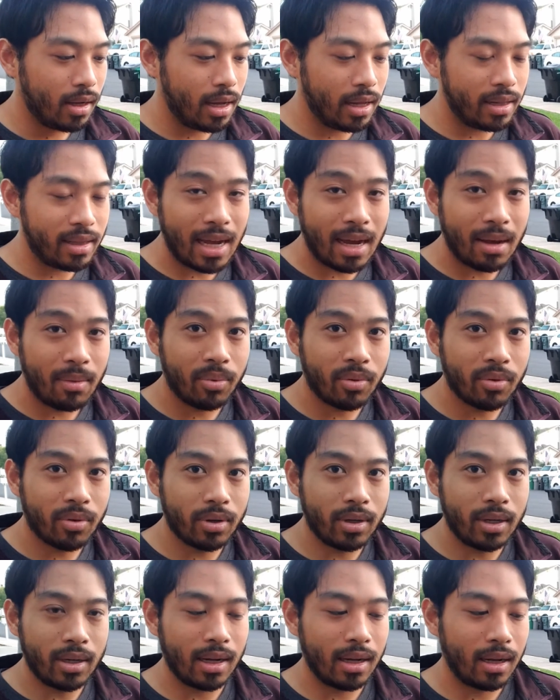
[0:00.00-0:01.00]
At that
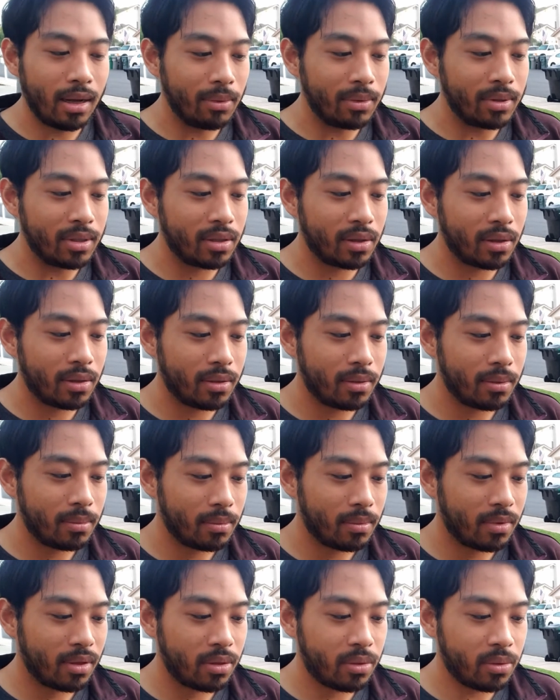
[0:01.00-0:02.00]
point, I was
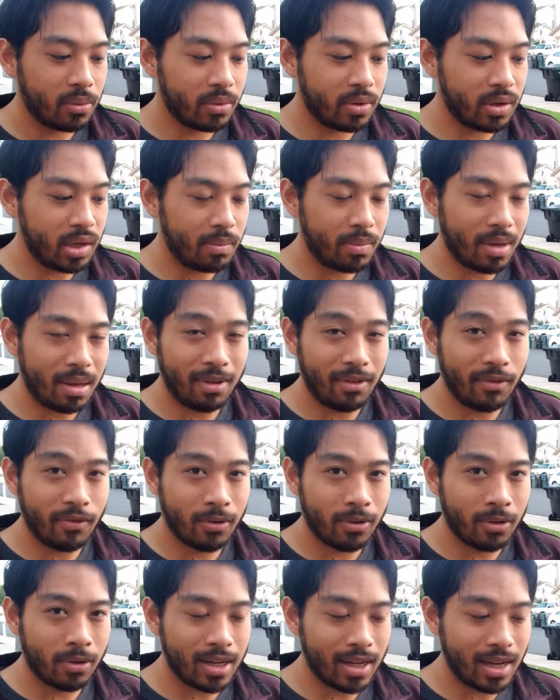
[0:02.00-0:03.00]
3, maybe
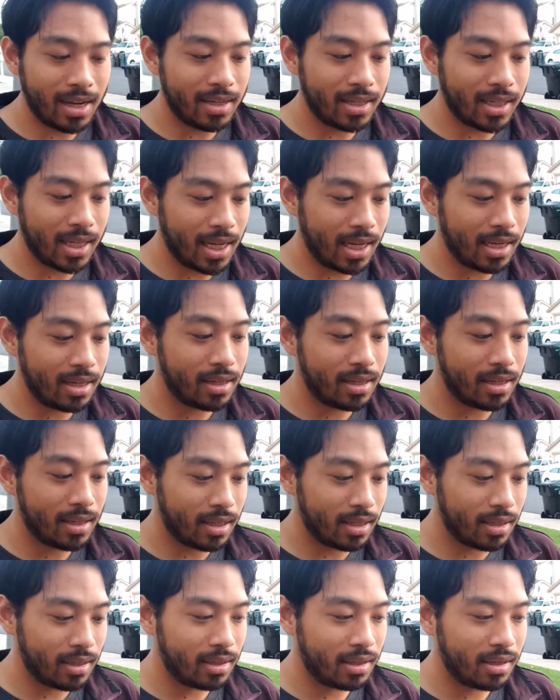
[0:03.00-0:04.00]
4 days into
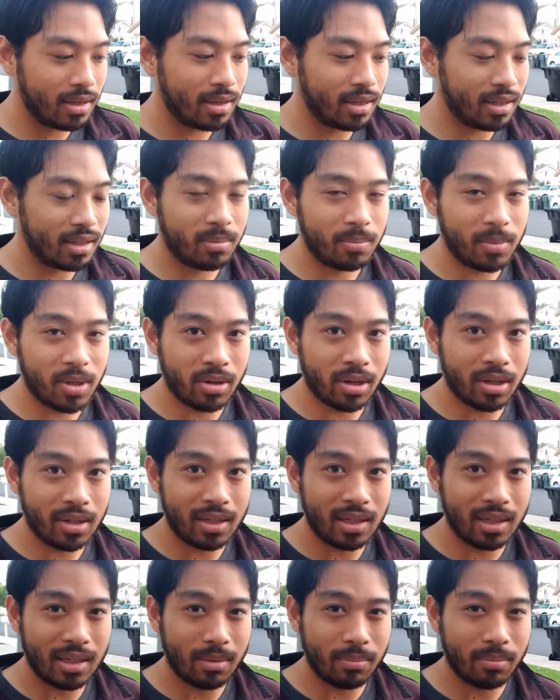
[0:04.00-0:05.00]
this,
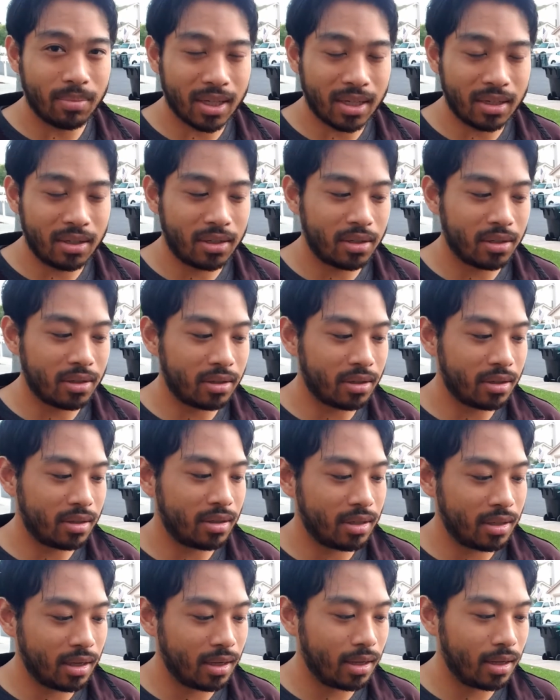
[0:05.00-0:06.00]
experiencing the
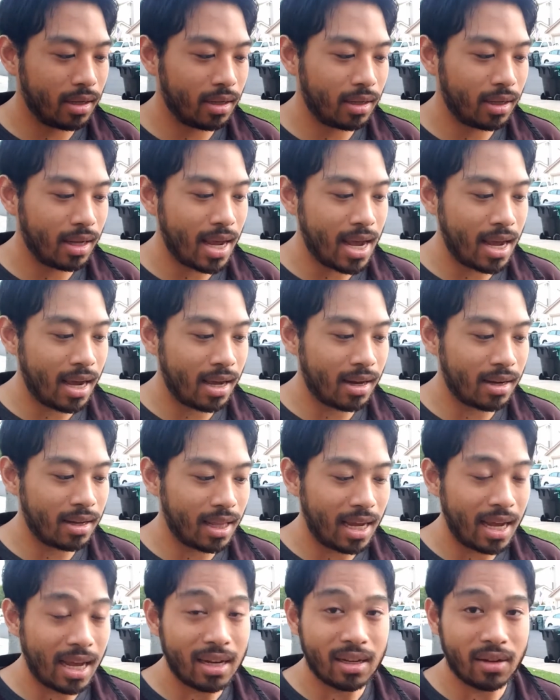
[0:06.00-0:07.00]
blisters, and
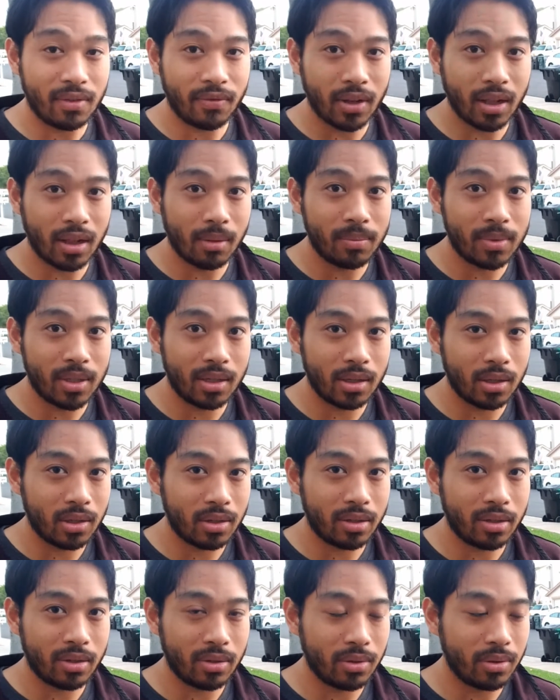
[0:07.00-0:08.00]
they had developed
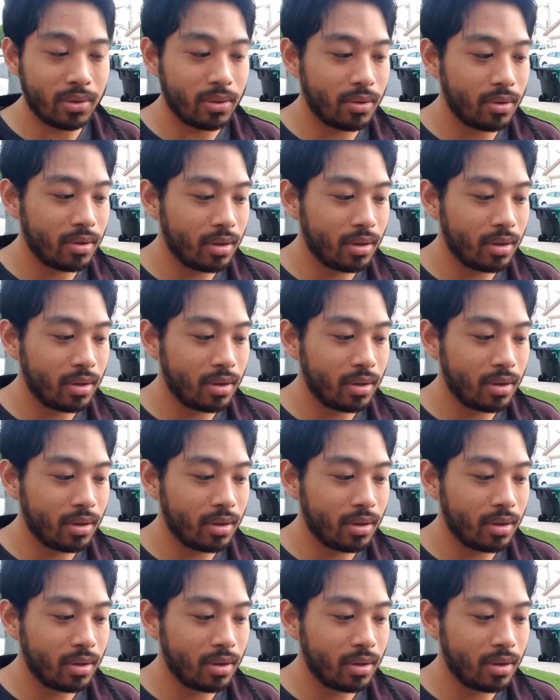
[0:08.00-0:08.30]
into